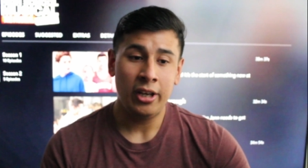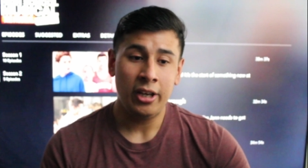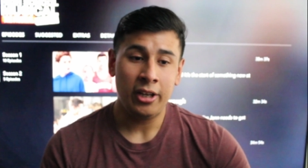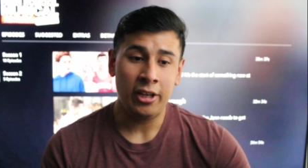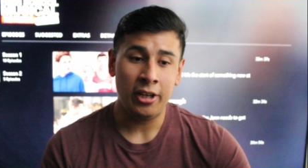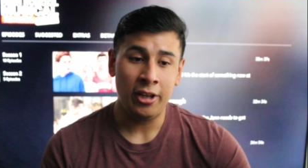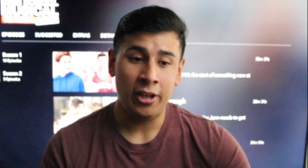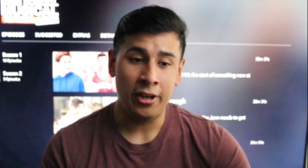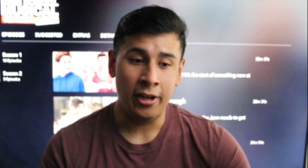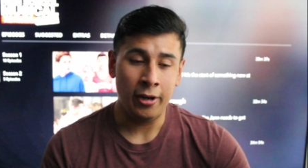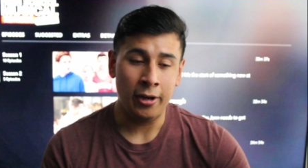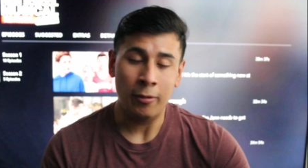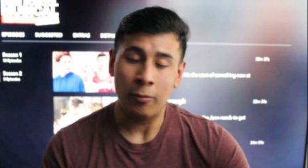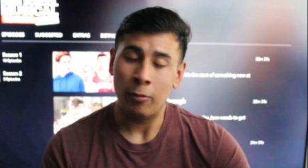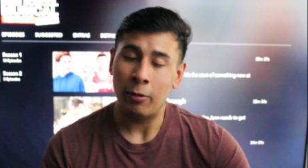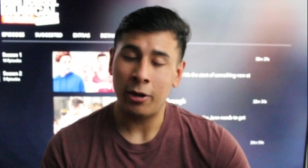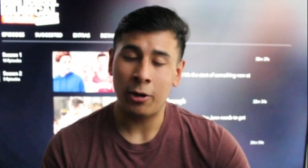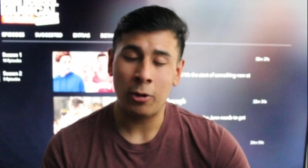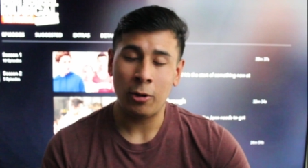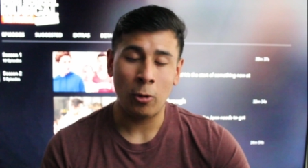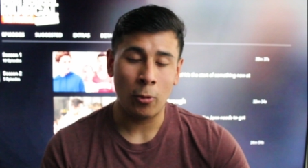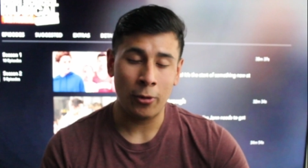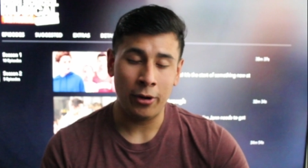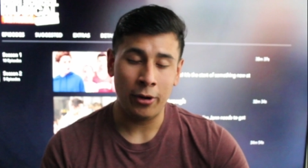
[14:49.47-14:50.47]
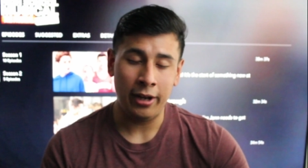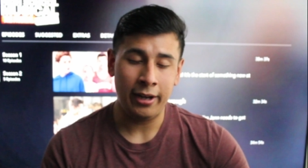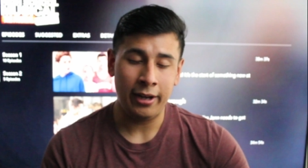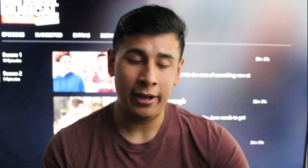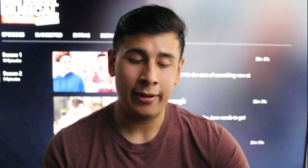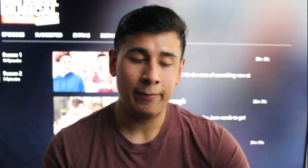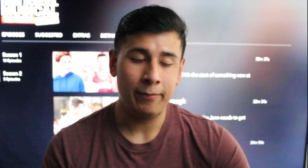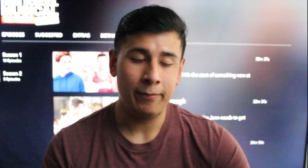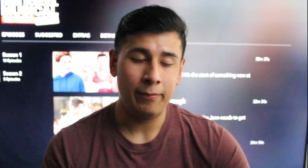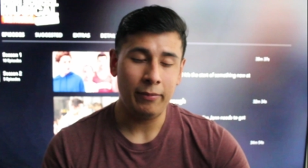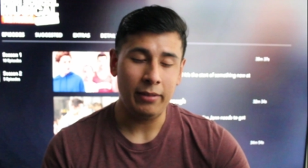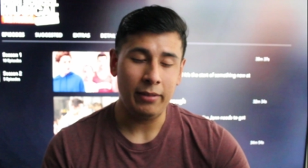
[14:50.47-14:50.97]
you know,
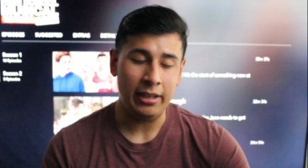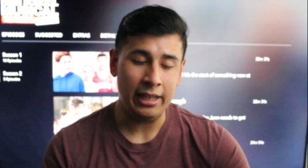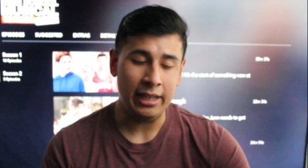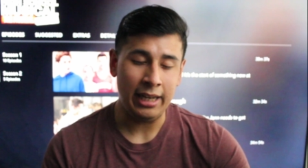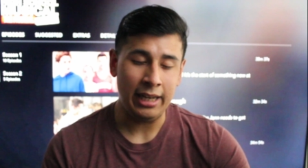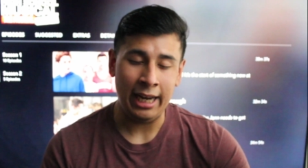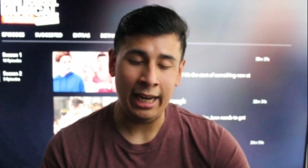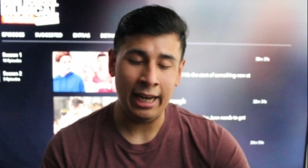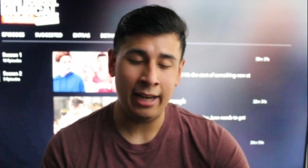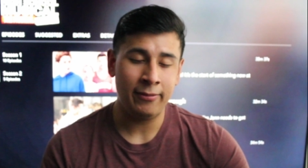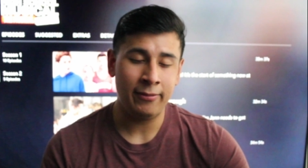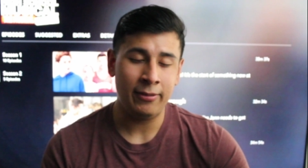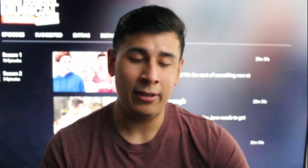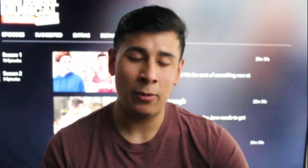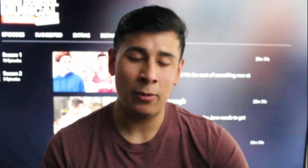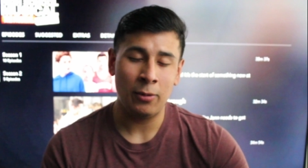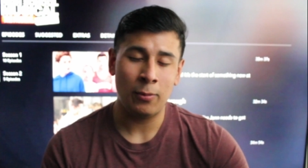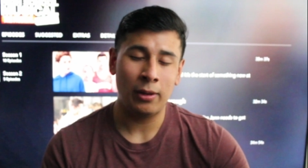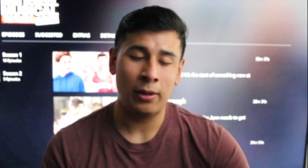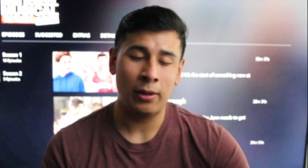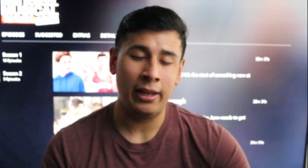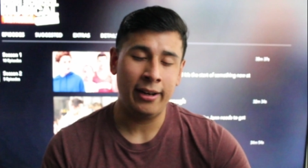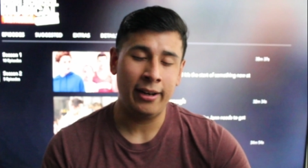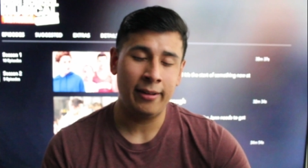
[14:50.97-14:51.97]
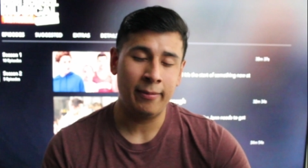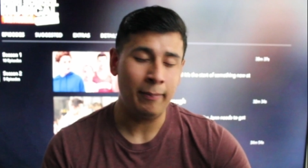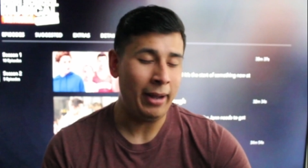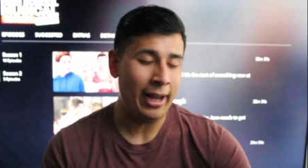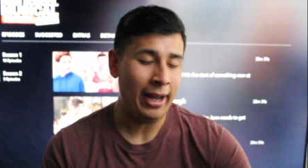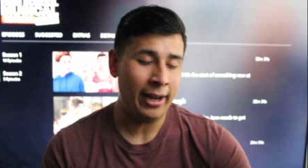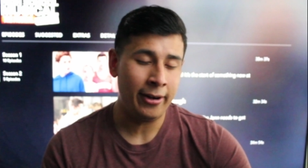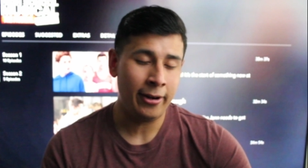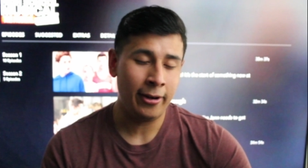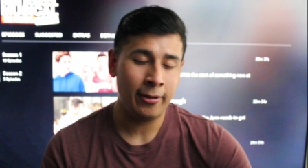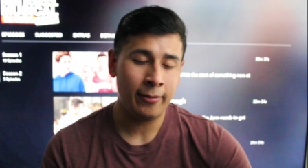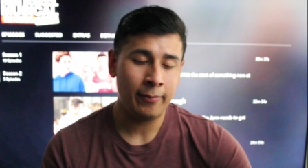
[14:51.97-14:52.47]
recording A V related
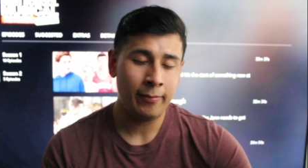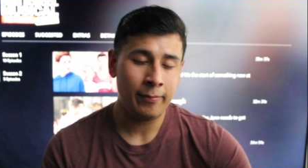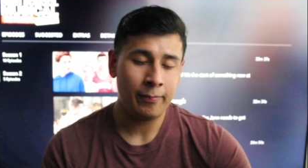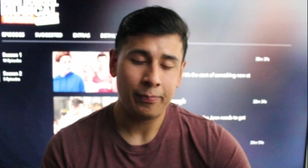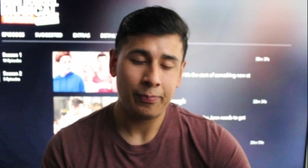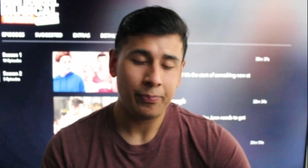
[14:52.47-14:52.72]
matter.